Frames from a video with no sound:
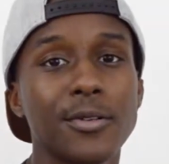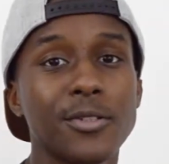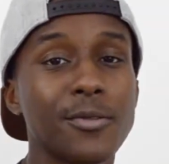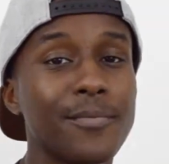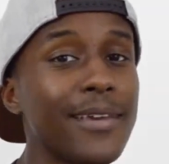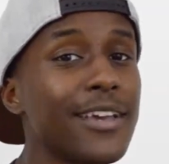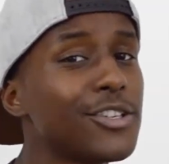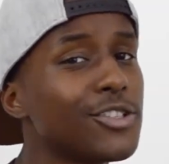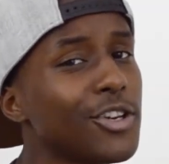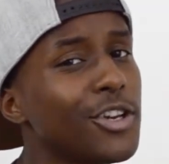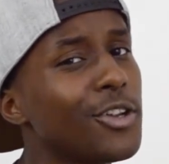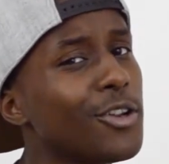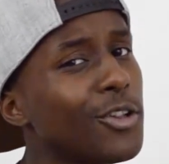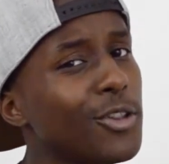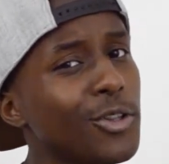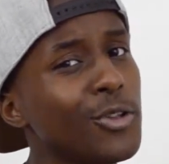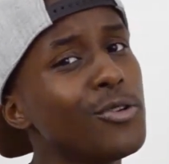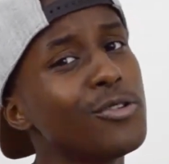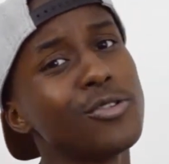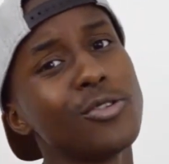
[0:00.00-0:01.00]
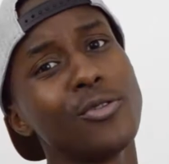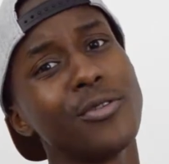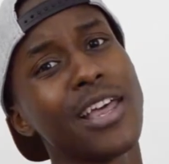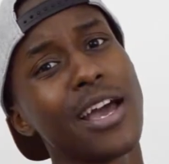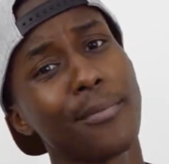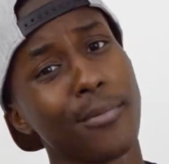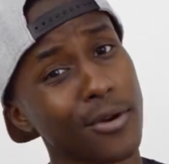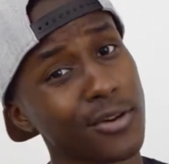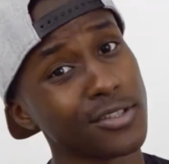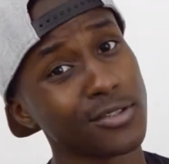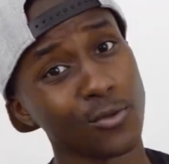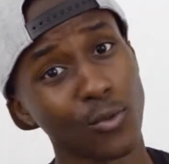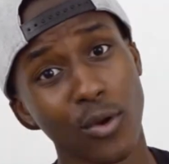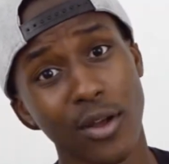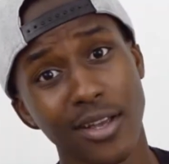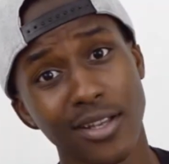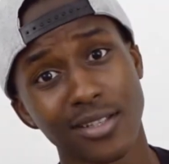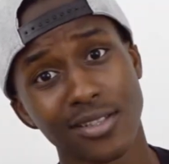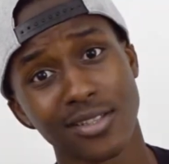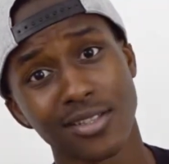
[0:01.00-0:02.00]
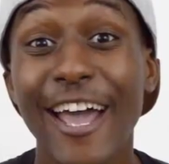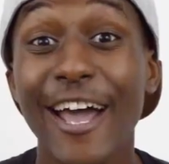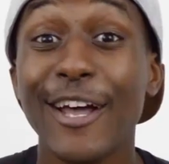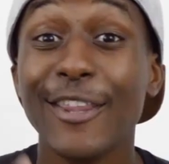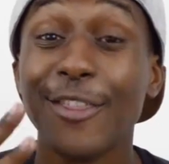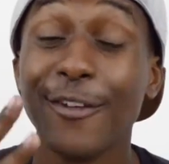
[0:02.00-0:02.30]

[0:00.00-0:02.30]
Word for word: so make sure you don't lose who that person was.